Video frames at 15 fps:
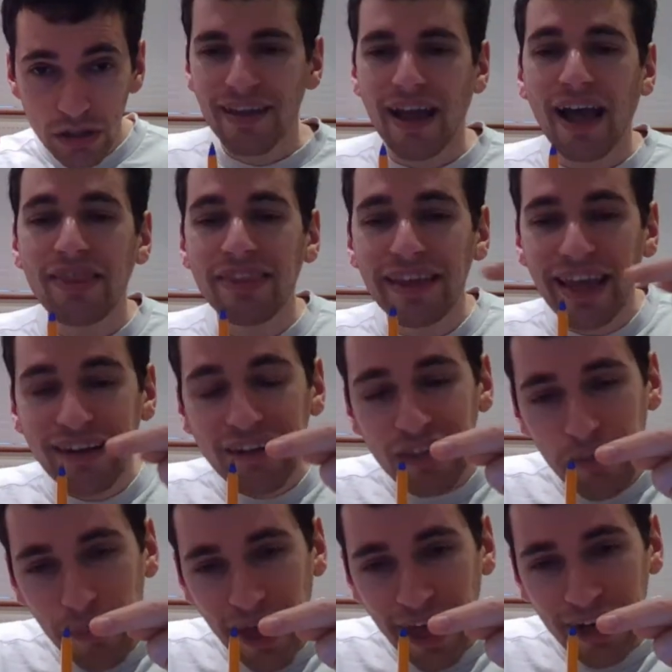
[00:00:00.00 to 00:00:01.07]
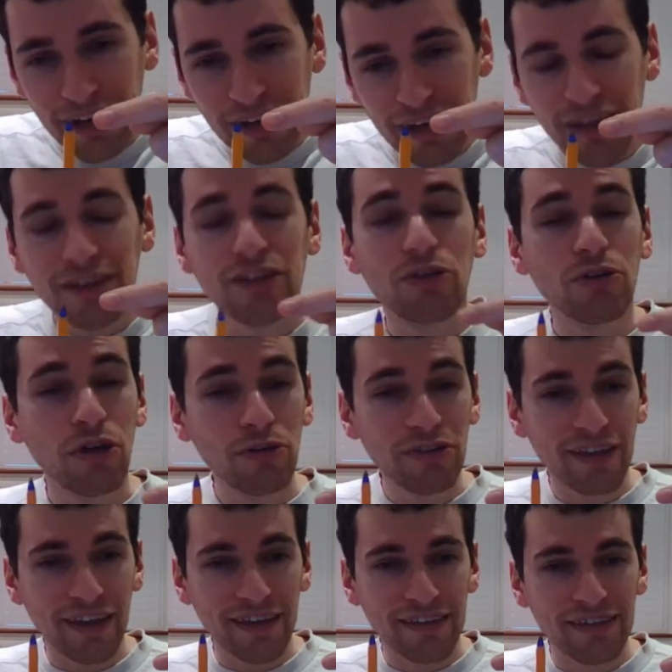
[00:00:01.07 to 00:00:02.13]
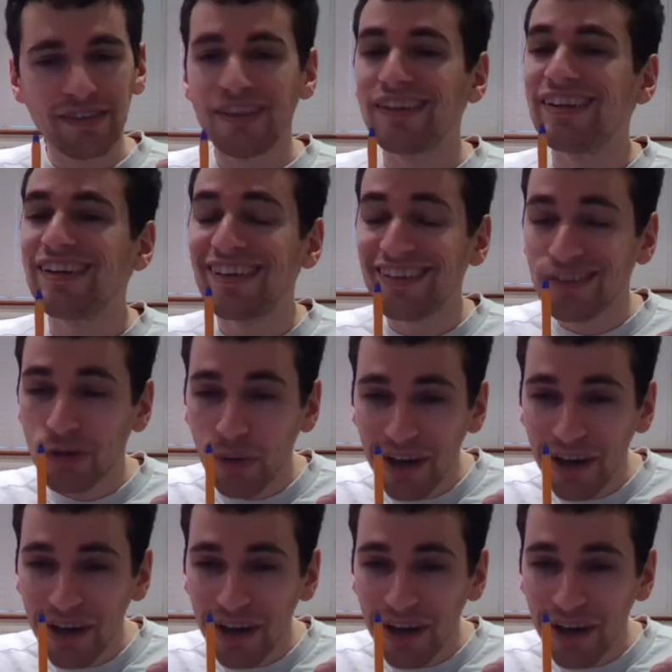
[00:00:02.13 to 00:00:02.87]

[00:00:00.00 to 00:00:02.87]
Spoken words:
At the end of the pen, you'll notice that it is quite